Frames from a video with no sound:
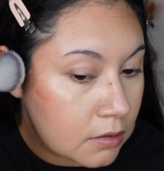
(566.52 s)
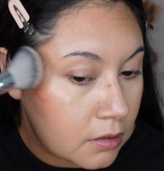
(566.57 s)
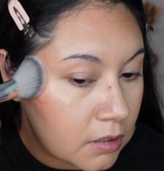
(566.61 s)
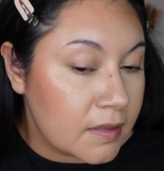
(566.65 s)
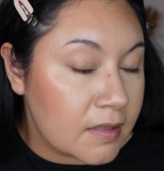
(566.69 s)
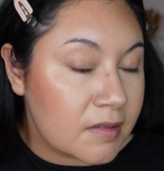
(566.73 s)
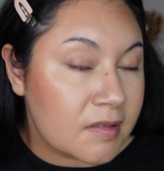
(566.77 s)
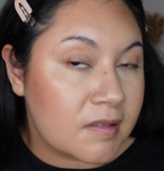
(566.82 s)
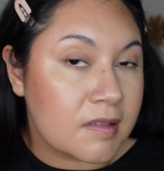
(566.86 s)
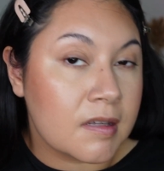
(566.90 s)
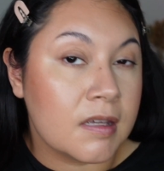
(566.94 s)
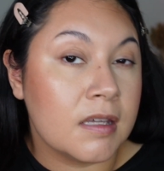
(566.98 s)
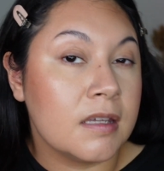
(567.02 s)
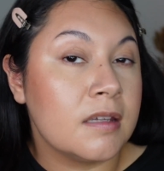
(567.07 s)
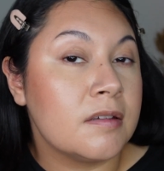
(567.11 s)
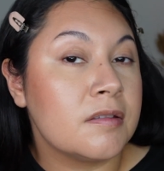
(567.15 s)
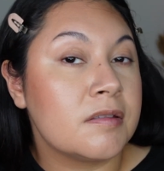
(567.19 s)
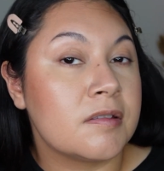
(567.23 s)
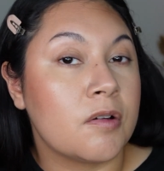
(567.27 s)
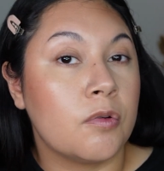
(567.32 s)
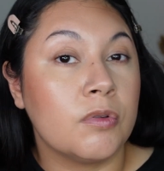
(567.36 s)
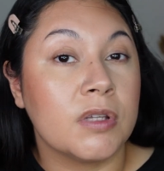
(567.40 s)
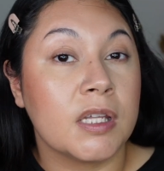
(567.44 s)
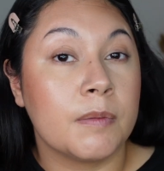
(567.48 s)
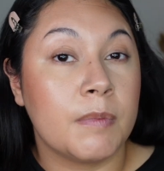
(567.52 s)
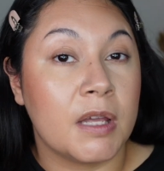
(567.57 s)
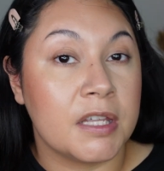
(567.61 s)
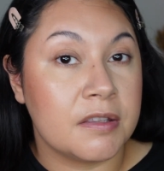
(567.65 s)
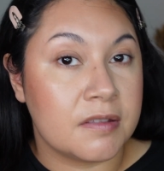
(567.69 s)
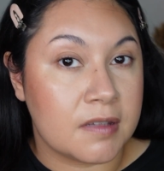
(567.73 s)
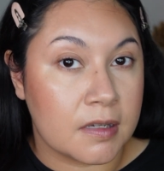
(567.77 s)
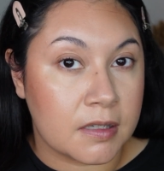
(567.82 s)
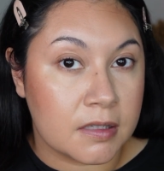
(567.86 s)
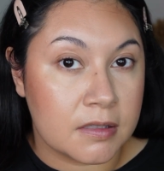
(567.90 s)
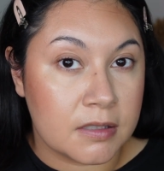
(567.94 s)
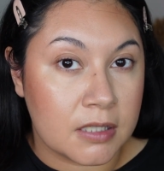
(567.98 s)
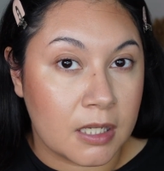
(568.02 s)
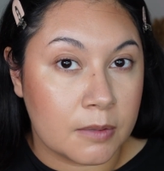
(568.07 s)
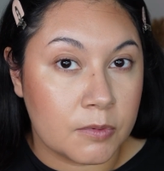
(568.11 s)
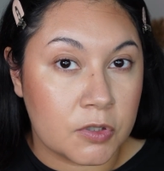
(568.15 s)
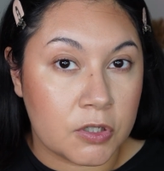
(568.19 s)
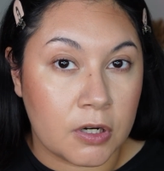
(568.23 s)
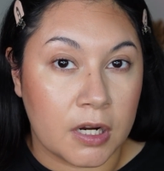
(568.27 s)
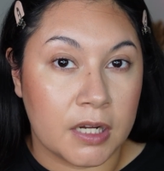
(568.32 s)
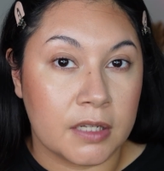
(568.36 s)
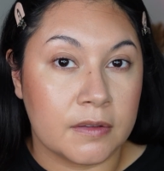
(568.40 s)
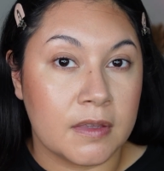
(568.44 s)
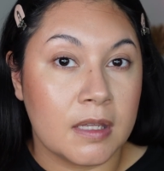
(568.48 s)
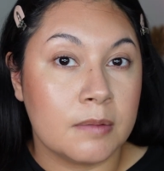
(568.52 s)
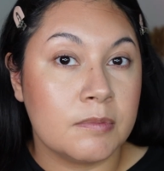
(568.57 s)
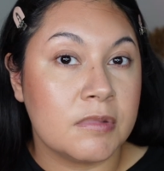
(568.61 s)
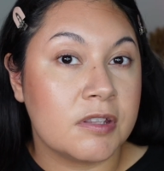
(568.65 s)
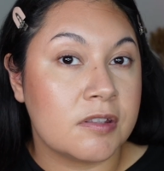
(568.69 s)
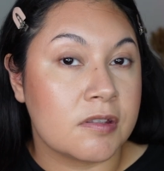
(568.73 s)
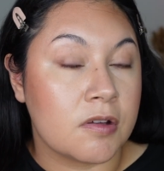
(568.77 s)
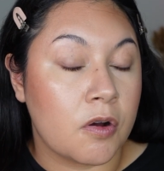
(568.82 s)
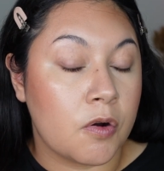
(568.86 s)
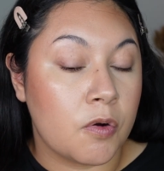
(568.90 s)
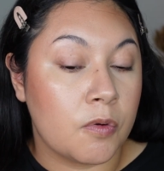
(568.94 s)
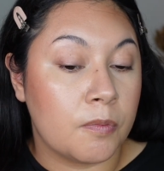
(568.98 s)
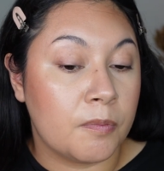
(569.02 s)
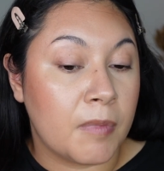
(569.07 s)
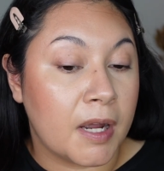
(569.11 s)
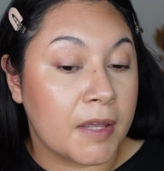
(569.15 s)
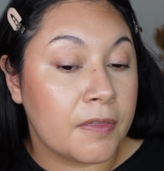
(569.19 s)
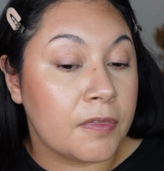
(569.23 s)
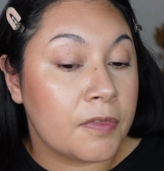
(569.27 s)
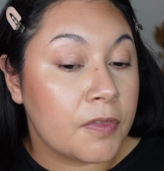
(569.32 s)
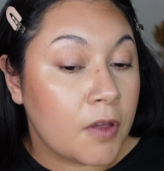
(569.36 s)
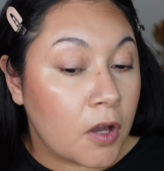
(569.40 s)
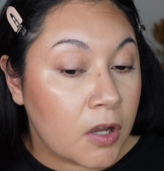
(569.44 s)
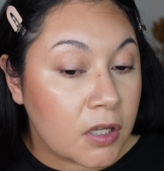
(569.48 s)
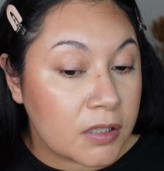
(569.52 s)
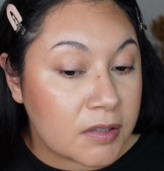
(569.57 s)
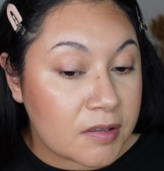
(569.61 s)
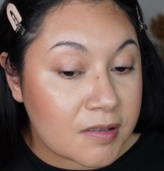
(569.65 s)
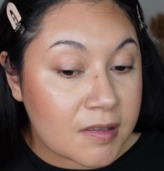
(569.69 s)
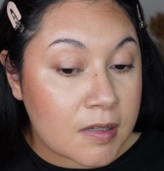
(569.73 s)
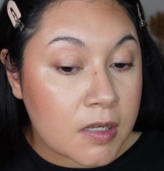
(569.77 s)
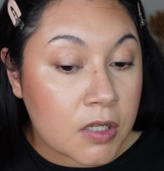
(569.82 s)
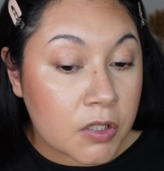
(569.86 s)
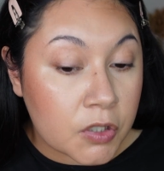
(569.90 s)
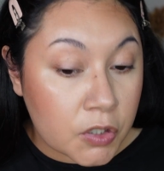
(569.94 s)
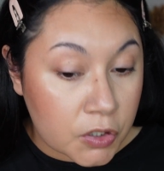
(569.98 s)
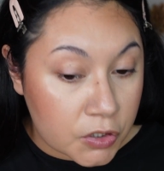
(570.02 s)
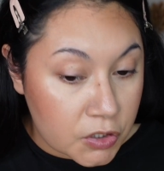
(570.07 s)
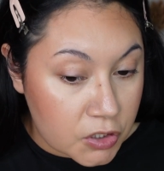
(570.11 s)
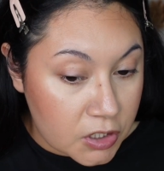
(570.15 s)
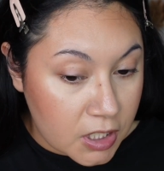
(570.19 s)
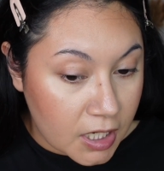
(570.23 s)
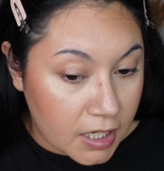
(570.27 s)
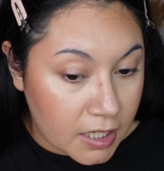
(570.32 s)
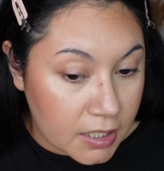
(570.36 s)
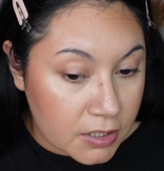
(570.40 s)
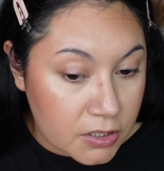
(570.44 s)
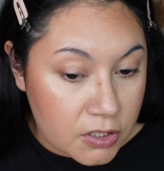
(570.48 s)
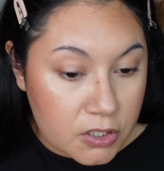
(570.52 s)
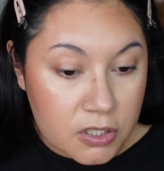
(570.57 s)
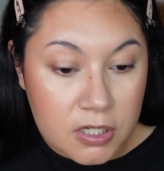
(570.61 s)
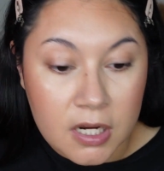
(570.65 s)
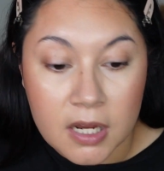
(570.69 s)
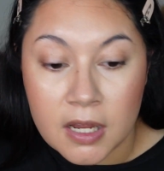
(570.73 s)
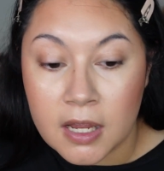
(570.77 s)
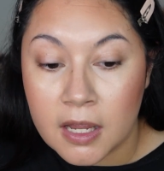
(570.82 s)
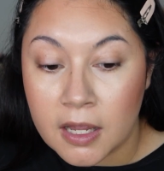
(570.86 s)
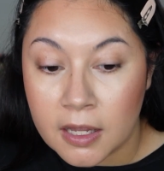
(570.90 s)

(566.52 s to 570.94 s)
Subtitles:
This is only my second time trying them, so my thoughts could change,